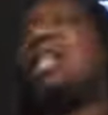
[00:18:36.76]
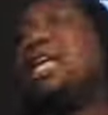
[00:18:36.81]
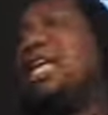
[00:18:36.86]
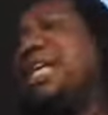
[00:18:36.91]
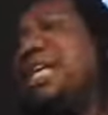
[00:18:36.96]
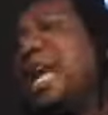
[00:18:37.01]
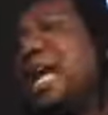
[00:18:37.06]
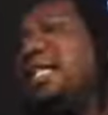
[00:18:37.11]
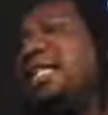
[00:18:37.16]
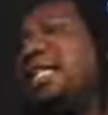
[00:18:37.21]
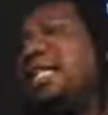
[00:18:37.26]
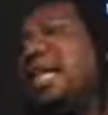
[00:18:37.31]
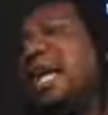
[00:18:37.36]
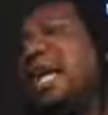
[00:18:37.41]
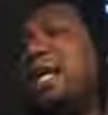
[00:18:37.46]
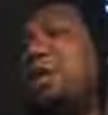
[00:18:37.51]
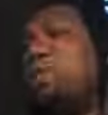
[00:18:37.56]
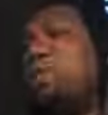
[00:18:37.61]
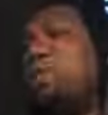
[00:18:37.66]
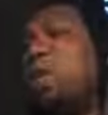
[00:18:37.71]
in
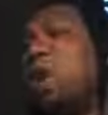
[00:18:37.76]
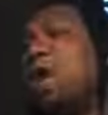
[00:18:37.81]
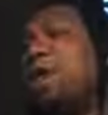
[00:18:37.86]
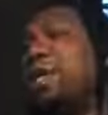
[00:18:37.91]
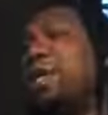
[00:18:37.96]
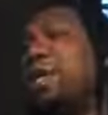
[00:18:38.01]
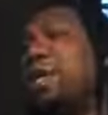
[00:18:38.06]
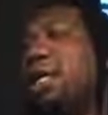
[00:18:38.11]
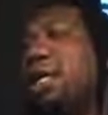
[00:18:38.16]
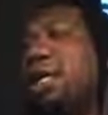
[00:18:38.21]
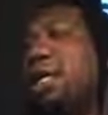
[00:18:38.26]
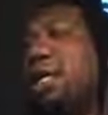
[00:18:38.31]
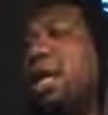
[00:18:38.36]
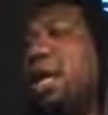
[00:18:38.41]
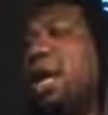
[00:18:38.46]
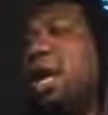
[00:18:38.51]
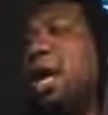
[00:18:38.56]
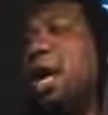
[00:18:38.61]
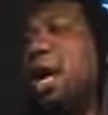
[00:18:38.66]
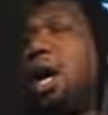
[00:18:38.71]
1981
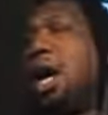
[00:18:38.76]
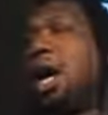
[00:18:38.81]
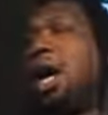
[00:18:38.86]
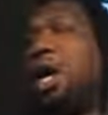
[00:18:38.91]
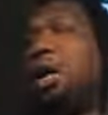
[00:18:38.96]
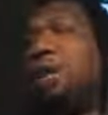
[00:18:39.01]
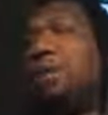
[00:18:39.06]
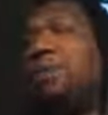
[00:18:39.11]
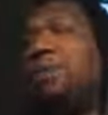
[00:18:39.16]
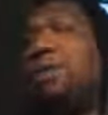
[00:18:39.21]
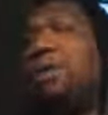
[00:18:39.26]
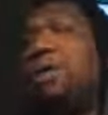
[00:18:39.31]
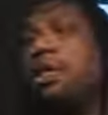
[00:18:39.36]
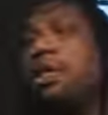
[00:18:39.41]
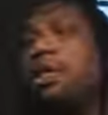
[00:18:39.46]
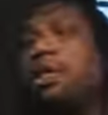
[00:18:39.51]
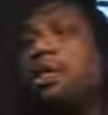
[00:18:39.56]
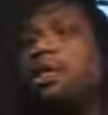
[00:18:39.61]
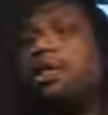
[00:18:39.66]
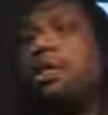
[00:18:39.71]
uh,
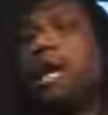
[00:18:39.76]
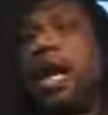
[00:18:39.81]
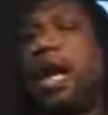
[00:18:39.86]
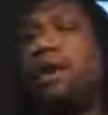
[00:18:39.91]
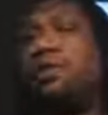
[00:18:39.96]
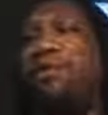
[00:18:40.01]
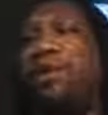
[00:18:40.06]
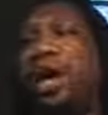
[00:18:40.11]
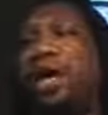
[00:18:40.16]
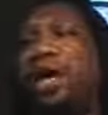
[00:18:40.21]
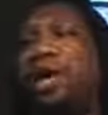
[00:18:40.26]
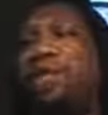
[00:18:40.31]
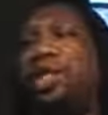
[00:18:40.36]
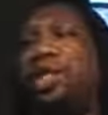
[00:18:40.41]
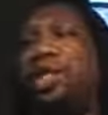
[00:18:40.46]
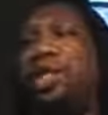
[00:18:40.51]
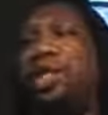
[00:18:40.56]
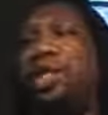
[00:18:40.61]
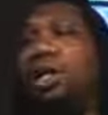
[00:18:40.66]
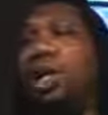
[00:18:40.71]
put out a record
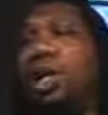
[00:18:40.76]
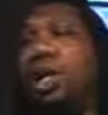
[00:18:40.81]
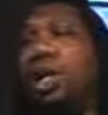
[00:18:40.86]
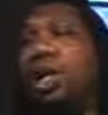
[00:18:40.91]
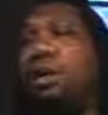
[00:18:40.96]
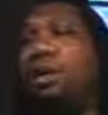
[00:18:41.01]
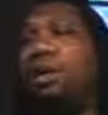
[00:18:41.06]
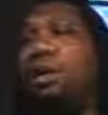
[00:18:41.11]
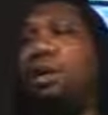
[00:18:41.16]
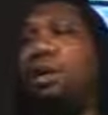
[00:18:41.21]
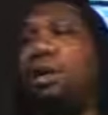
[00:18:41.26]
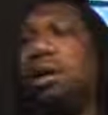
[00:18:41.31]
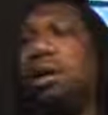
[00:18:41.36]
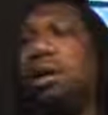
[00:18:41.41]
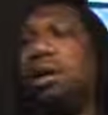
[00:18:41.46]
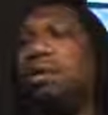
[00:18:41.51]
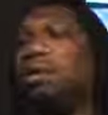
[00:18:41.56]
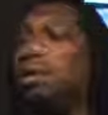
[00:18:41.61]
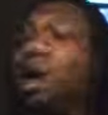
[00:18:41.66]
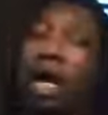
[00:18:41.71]
with, uh,
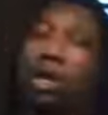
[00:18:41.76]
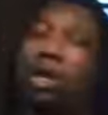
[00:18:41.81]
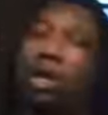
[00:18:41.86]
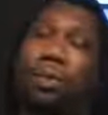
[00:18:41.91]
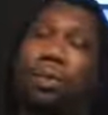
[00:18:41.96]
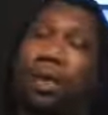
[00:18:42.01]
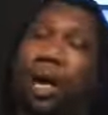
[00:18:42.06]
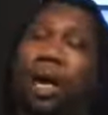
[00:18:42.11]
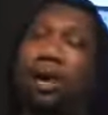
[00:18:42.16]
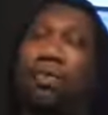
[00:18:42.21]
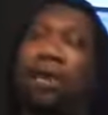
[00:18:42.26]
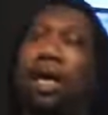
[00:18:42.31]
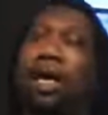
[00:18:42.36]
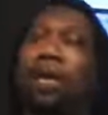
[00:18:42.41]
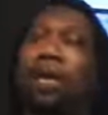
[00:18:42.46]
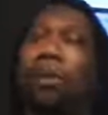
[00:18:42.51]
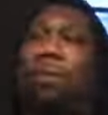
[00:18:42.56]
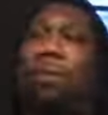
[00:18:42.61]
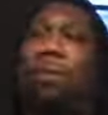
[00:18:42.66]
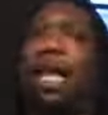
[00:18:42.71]
well, actually put out a
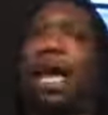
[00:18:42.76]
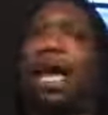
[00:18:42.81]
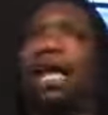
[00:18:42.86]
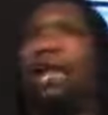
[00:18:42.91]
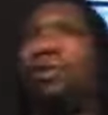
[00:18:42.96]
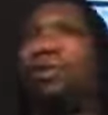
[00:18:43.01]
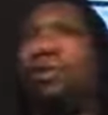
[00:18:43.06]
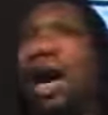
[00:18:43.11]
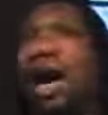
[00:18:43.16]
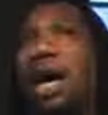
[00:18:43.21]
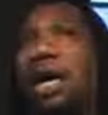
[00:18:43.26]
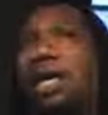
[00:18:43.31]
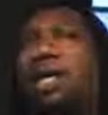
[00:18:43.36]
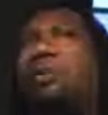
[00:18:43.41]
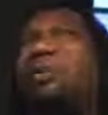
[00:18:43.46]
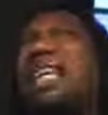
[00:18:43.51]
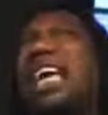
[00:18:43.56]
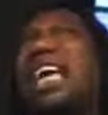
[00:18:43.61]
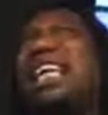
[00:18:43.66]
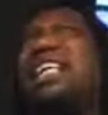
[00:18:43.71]
record called Planet Rock. I think
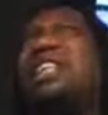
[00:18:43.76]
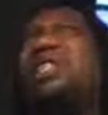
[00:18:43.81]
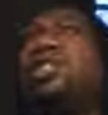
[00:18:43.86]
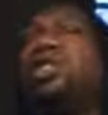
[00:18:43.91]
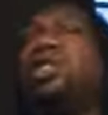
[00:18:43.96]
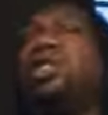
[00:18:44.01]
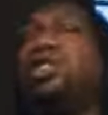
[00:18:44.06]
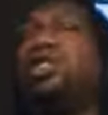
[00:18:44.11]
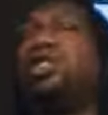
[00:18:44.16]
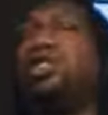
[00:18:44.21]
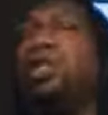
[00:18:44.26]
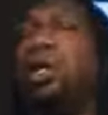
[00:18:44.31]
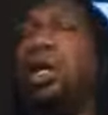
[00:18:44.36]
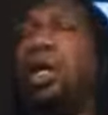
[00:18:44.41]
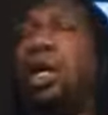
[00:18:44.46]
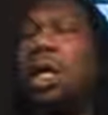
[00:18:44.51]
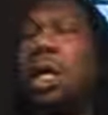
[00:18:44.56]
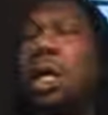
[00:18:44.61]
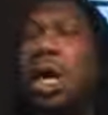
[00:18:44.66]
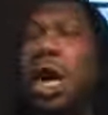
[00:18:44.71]
it was '82.
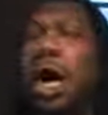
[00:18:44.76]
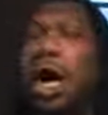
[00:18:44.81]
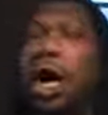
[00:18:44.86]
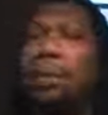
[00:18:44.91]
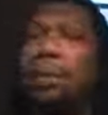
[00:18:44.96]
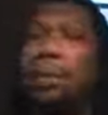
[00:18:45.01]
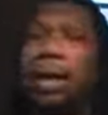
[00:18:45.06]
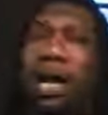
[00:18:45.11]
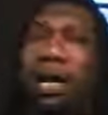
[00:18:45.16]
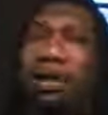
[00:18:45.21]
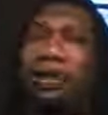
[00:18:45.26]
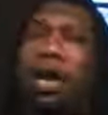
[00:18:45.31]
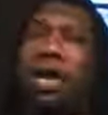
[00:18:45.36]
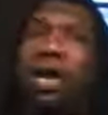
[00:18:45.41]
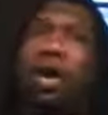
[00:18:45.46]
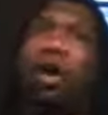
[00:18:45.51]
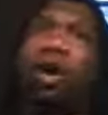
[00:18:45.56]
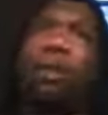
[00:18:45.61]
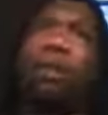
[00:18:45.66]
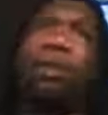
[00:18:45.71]
Uh, put out a
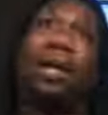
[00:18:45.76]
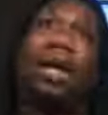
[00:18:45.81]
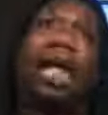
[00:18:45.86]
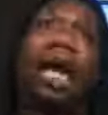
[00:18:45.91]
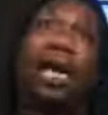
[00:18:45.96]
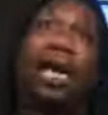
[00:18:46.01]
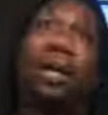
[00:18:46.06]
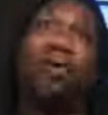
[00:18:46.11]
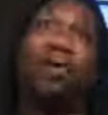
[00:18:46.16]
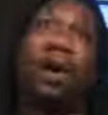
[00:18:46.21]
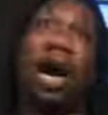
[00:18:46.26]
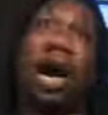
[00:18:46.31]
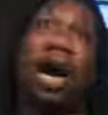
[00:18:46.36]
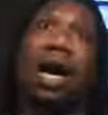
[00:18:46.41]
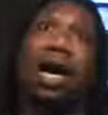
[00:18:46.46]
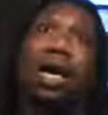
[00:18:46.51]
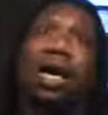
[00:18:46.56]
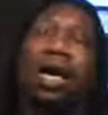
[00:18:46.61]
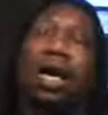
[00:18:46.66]
record called Planet Rock.